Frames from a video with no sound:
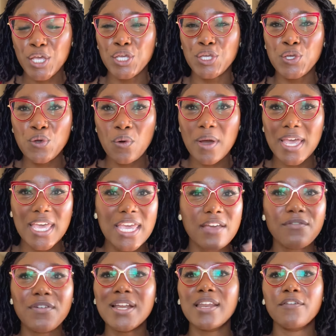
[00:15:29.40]
you,
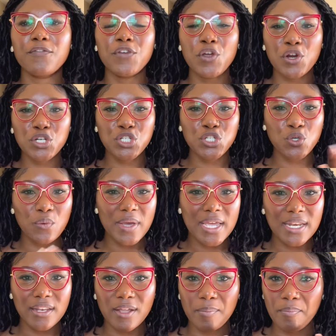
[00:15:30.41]
even if you're
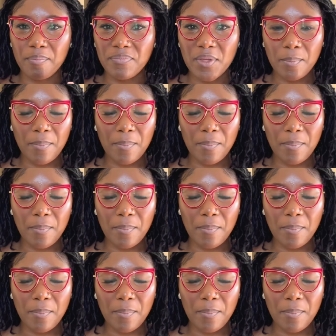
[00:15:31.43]
doing the